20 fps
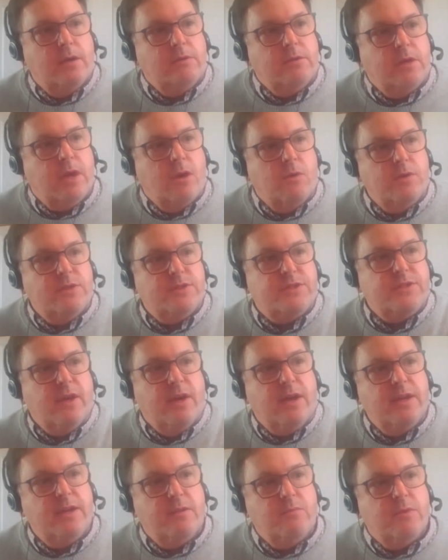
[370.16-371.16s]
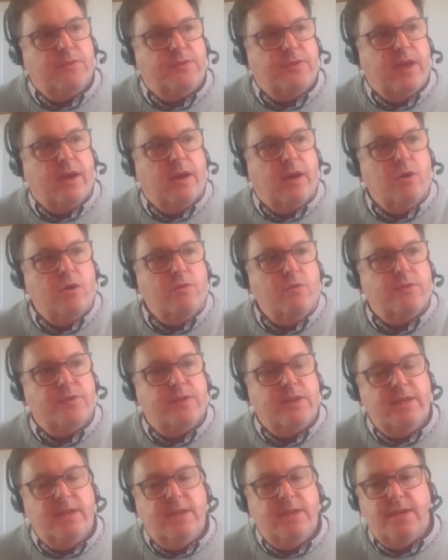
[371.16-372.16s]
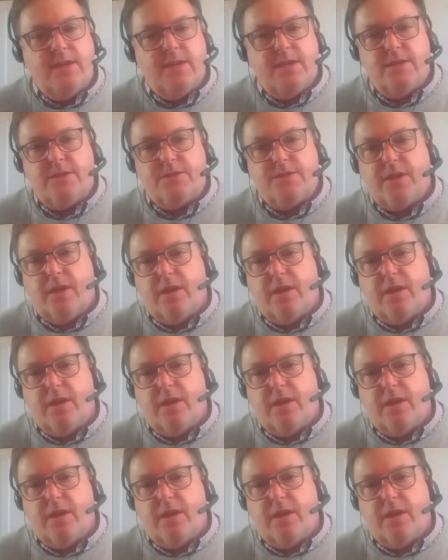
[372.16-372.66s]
coinciding with that, over the years,